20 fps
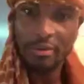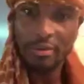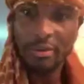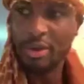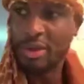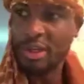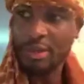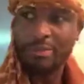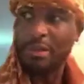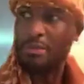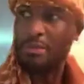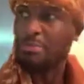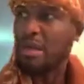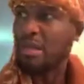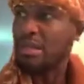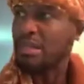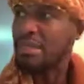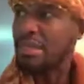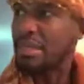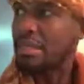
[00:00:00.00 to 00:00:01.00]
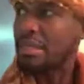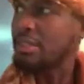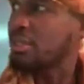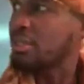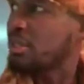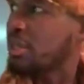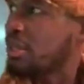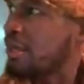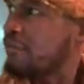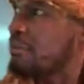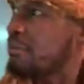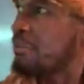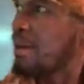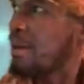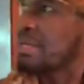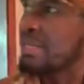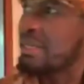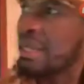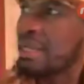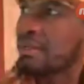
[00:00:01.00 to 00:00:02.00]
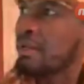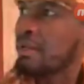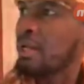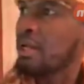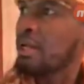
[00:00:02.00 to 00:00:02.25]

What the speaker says: Could it be Melnation and everybody that